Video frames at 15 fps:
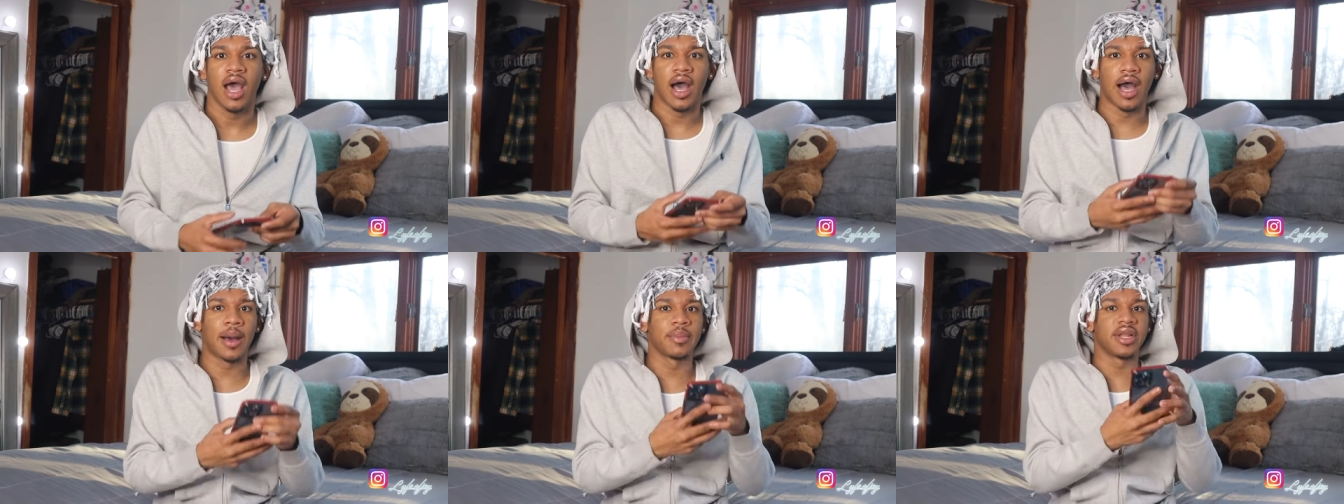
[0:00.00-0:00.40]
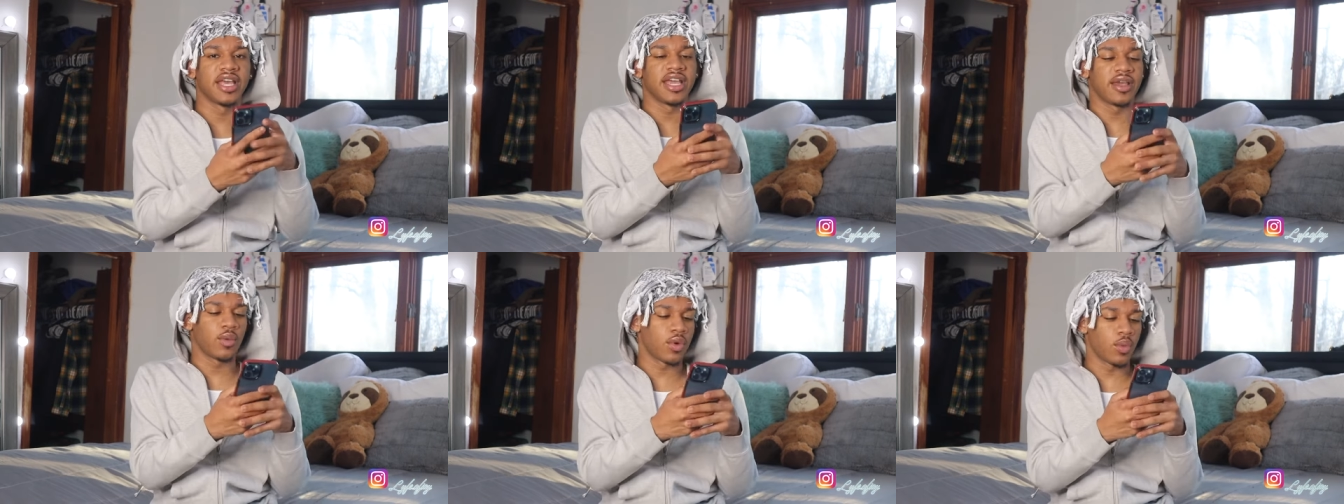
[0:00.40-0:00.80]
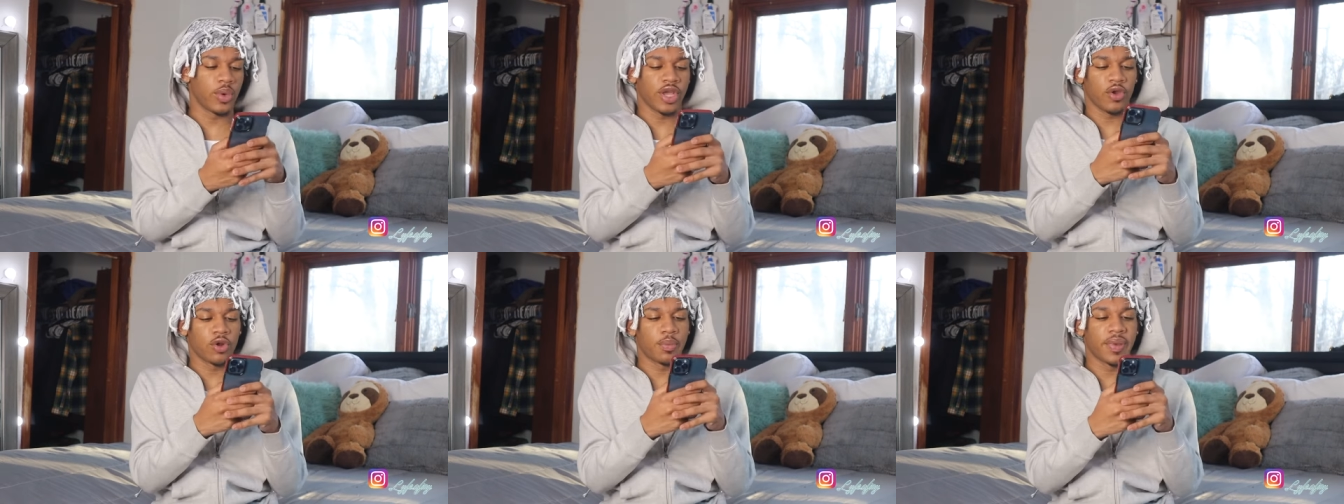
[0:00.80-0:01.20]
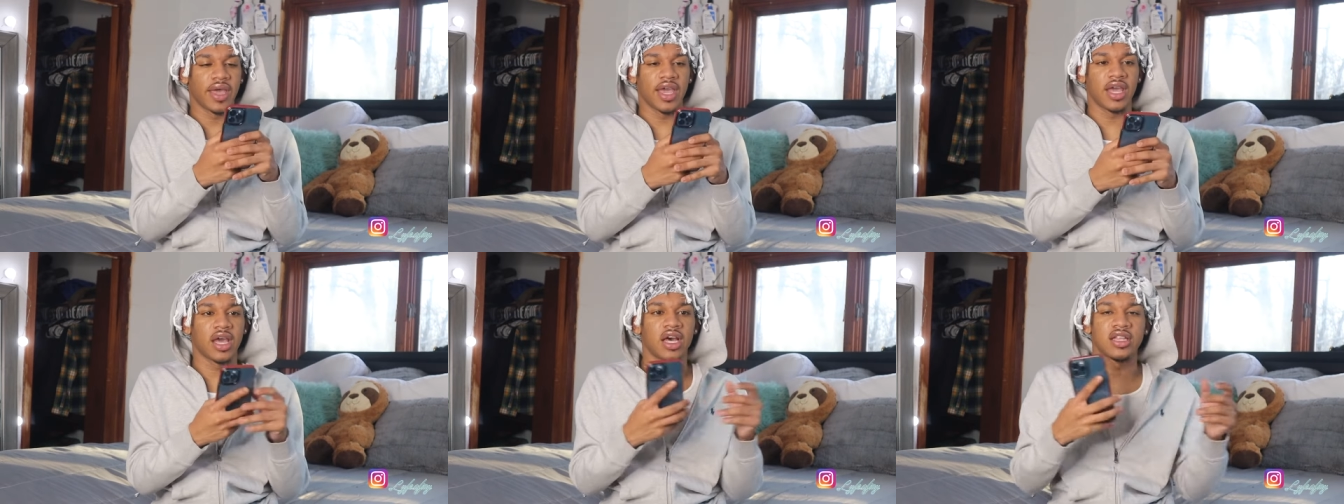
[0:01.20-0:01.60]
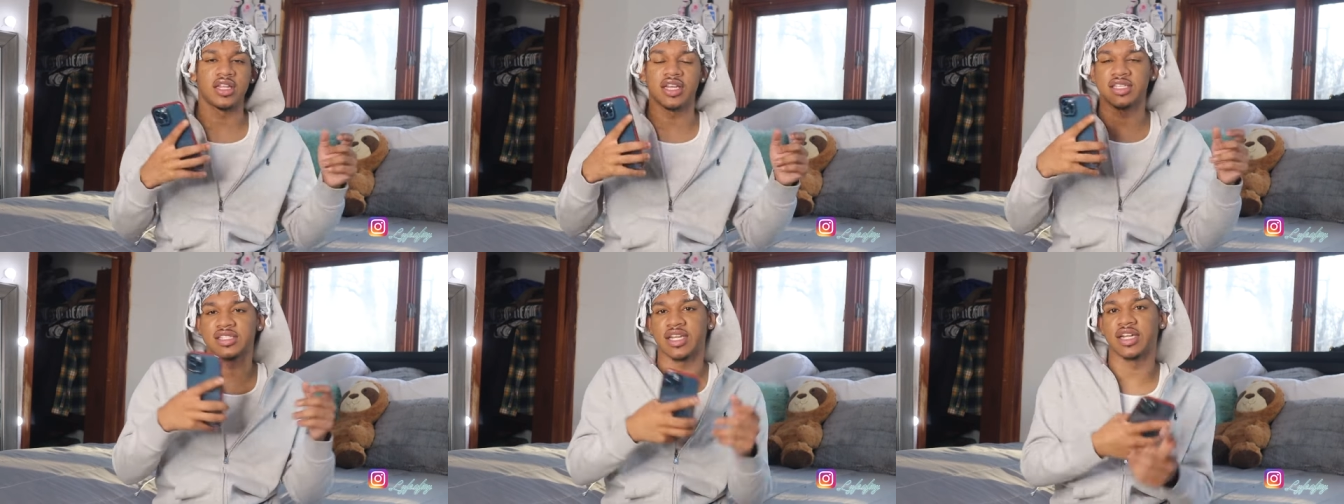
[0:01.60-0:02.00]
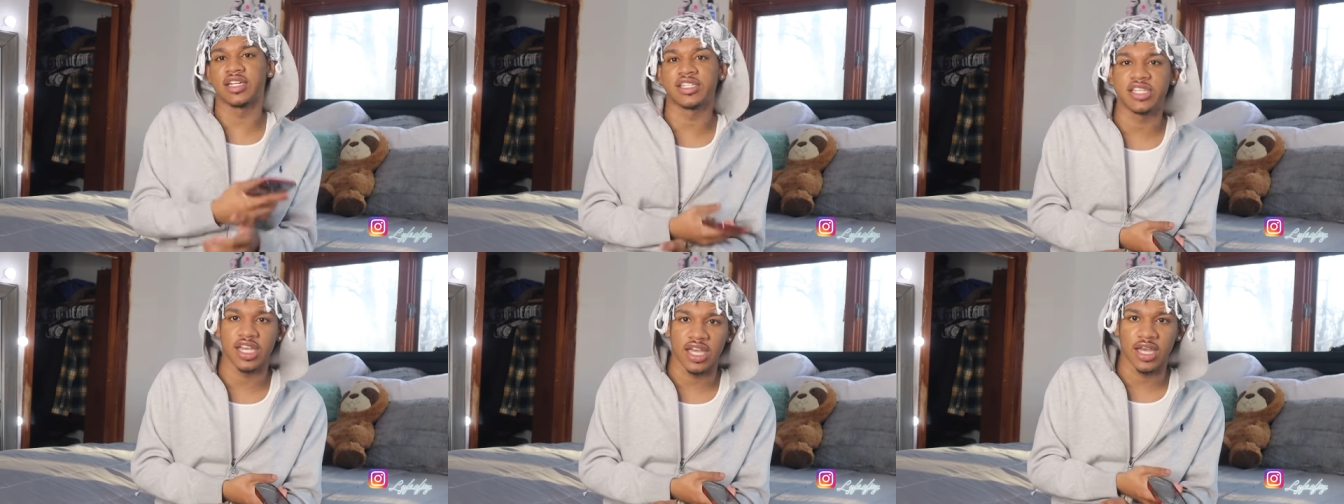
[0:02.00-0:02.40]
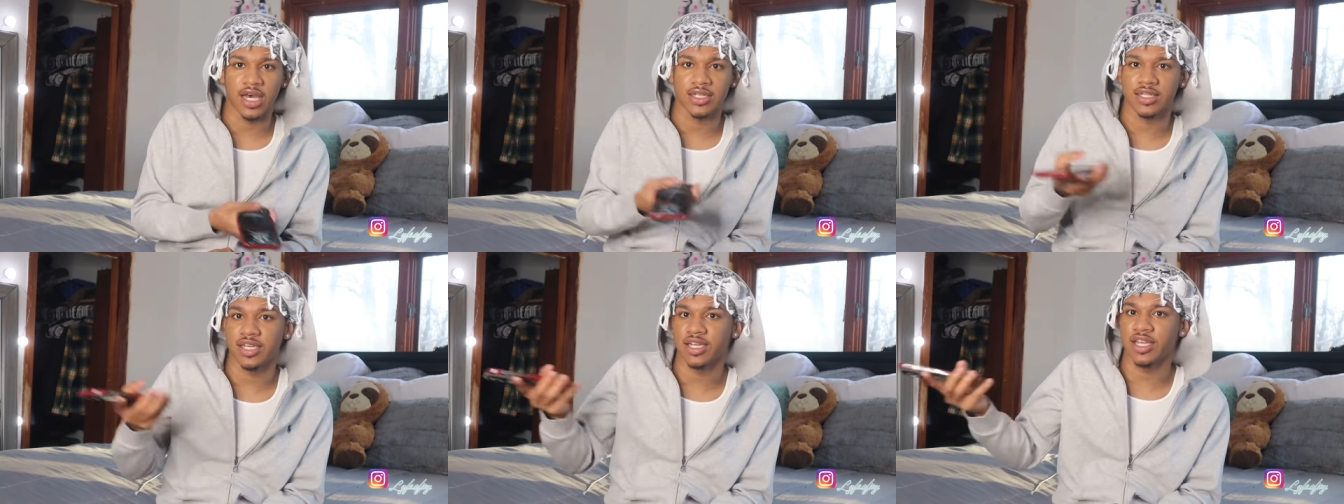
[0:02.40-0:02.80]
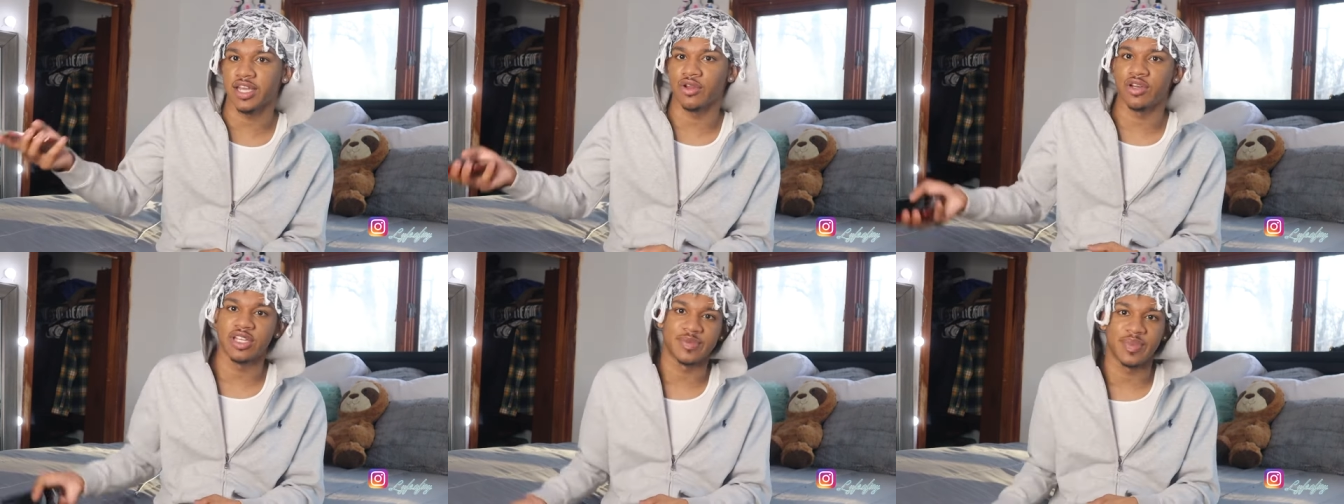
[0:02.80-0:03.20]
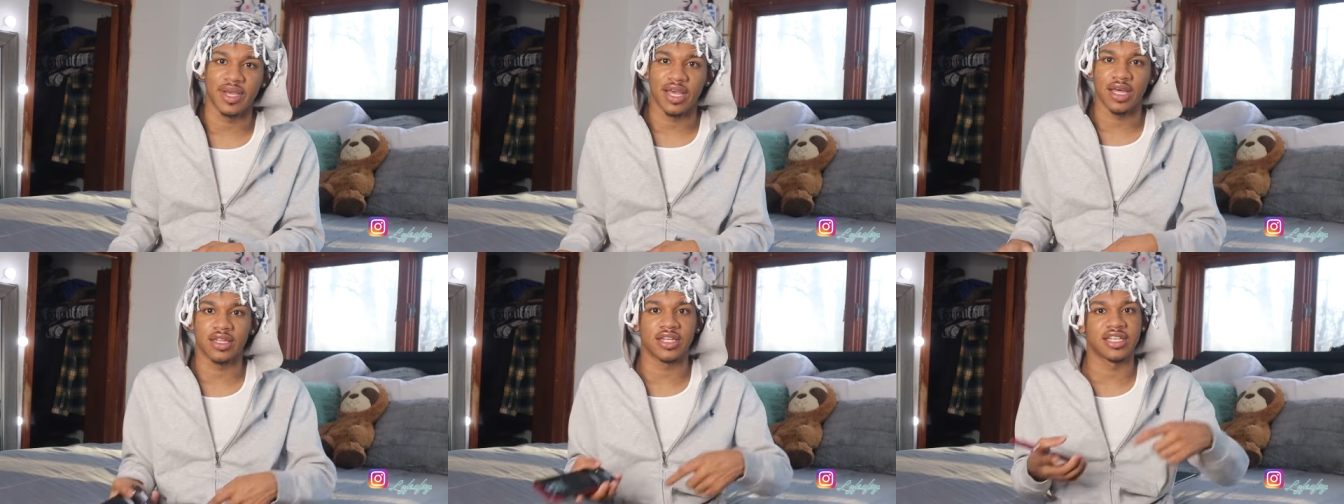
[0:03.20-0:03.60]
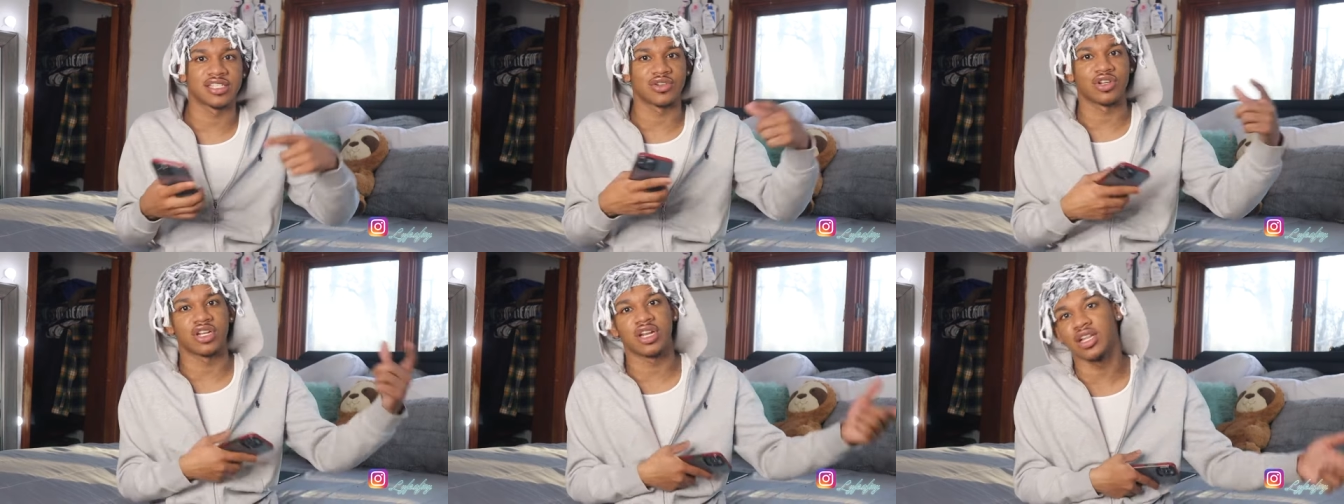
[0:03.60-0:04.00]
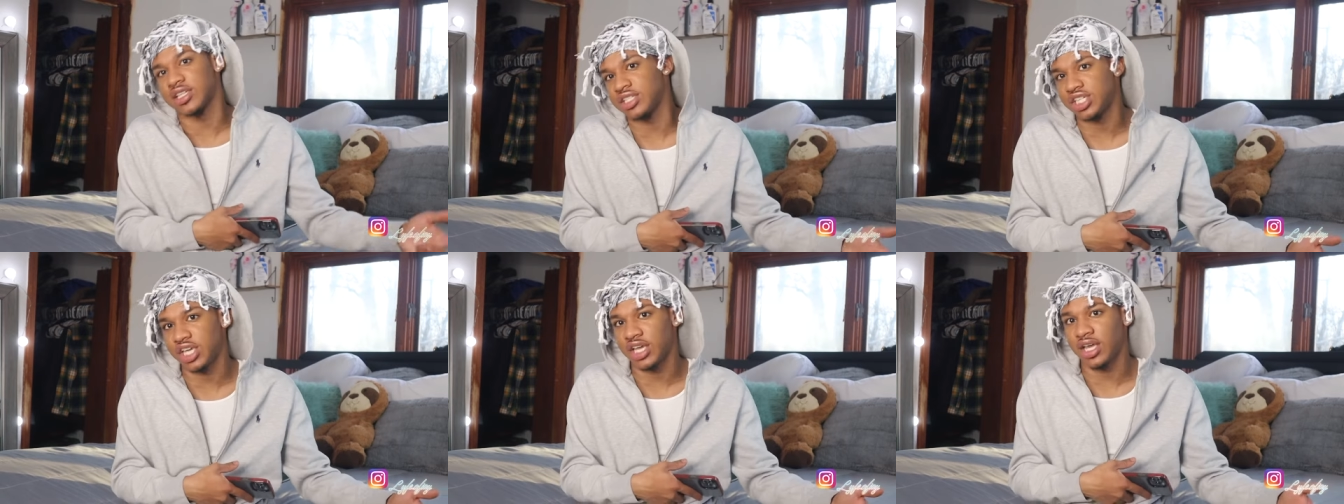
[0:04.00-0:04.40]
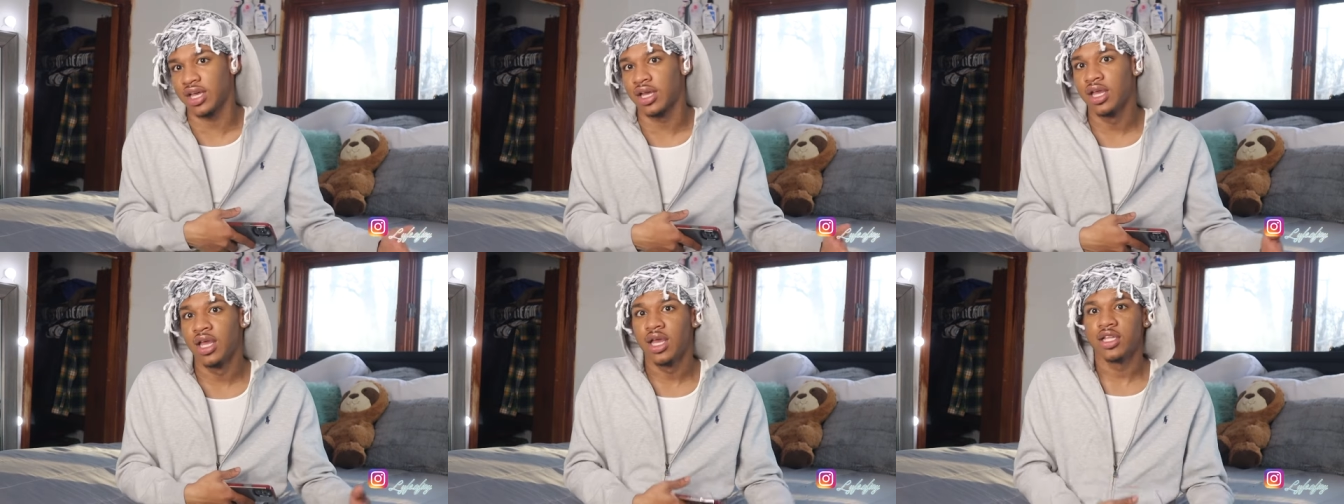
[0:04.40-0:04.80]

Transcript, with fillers: I'm laying one way on the bed, other nigga sitting in the chair, other nigga laying on his bed, other nigga sitting on another chair,